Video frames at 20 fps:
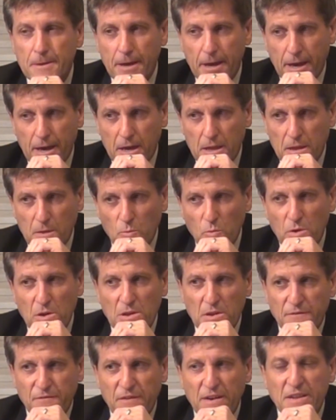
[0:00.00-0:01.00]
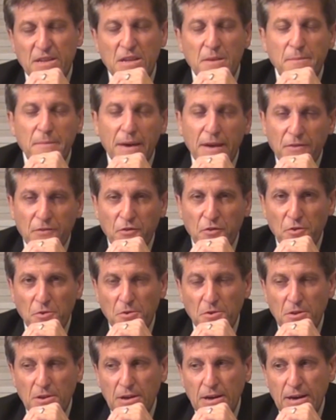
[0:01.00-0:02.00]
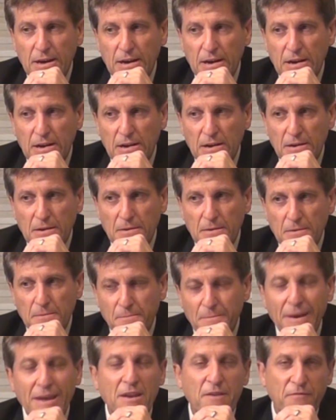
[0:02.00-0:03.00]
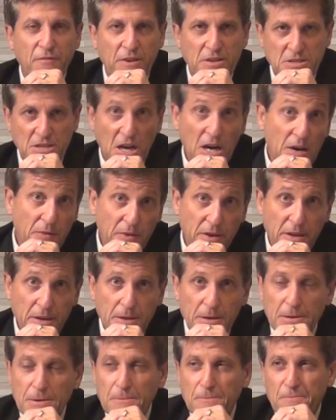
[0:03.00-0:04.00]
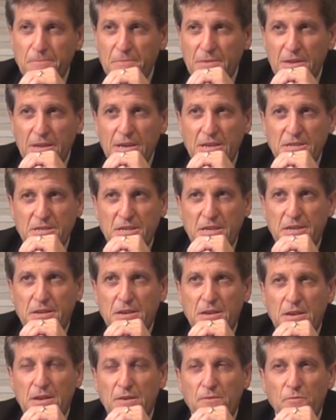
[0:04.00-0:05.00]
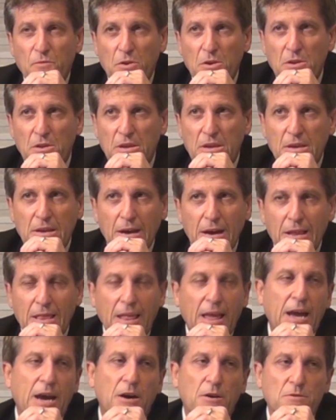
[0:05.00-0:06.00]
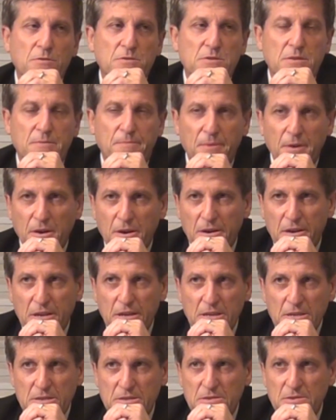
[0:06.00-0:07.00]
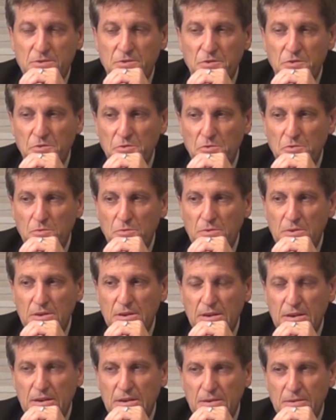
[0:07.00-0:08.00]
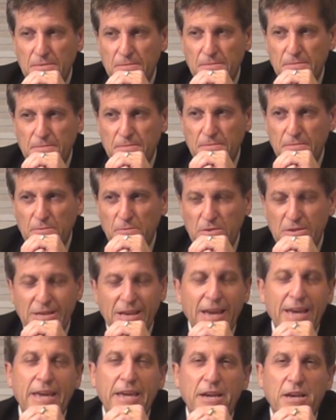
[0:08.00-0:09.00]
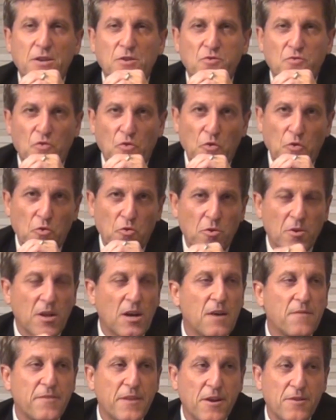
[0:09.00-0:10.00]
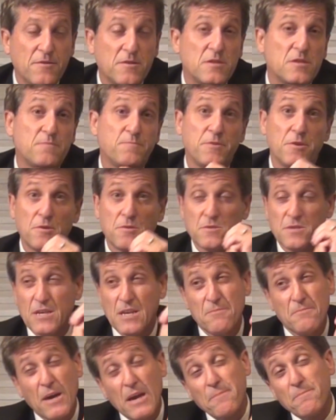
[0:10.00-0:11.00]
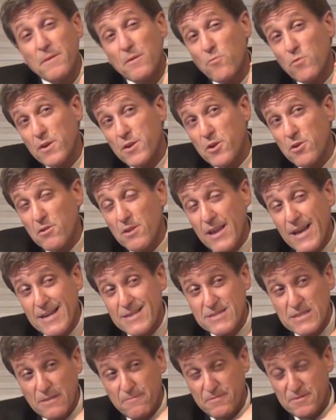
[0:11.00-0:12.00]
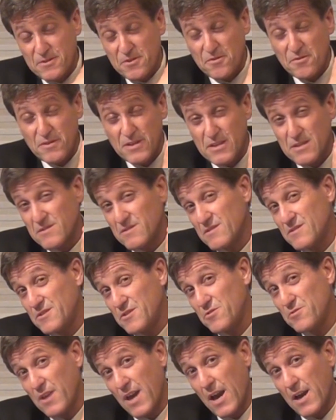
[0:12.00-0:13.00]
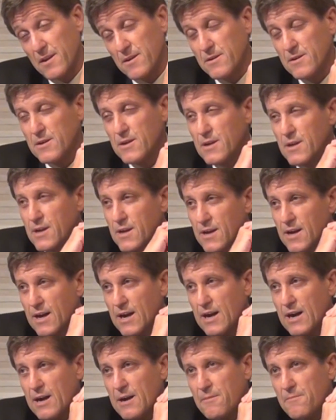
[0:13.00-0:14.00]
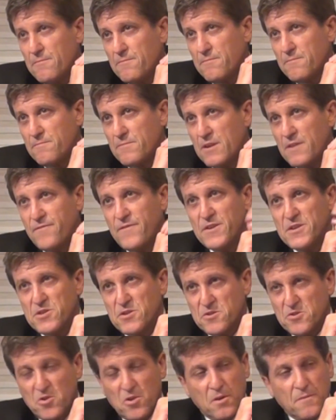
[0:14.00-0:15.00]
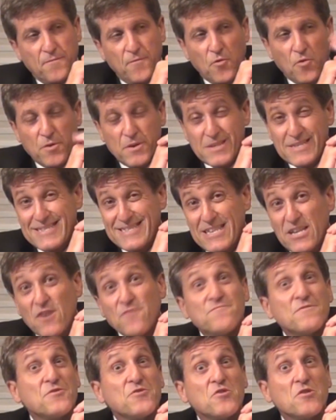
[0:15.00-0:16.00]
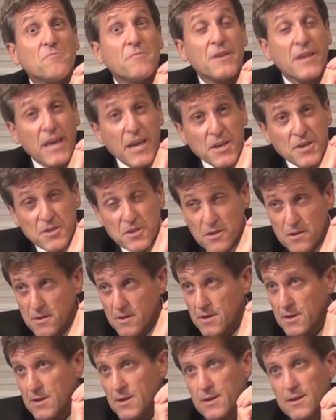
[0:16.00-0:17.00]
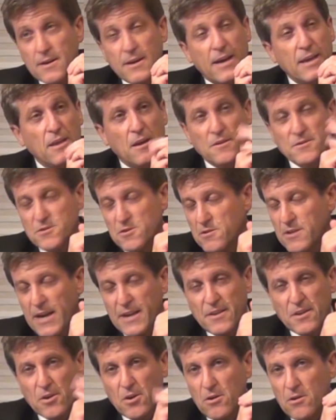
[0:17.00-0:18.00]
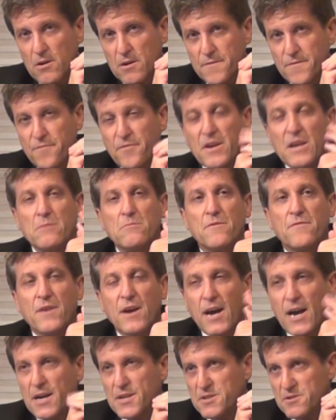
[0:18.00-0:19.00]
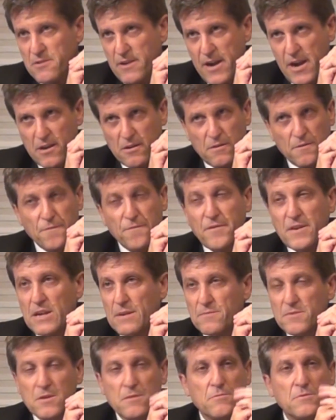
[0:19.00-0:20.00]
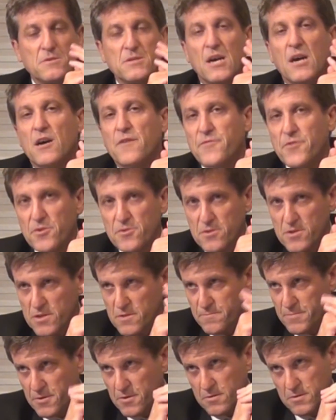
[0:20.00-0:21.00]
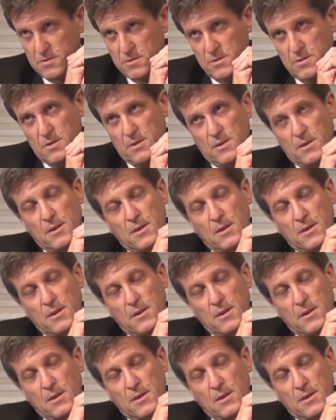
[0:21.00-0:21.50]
And one of the fundamental benefits of it is it really allows the parties to retain control of their disputes. And it might be one of your last opportunities to do that. The official term for it is self-determination. I also like to call it freedom of contract, or freedom to resolve your disputes.